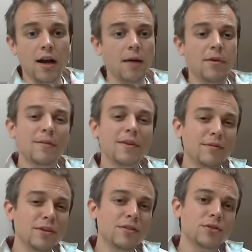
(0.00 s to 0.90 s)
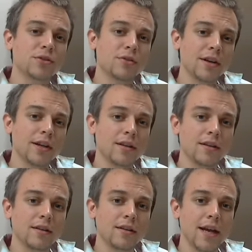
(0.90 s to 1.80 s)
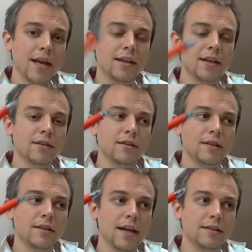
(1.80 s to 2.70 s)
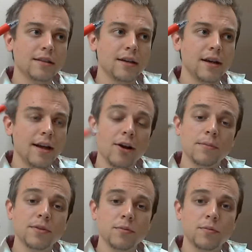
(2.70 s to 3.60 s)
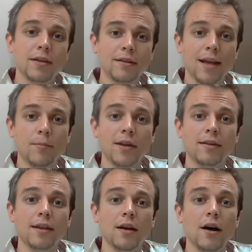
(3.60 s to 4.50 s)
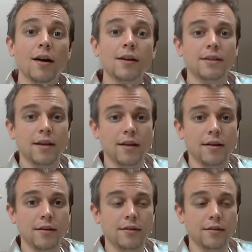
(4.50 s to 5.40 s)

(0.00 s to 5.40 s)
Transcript: But I'm going to give you a little trick that helps with naming the oxyanions.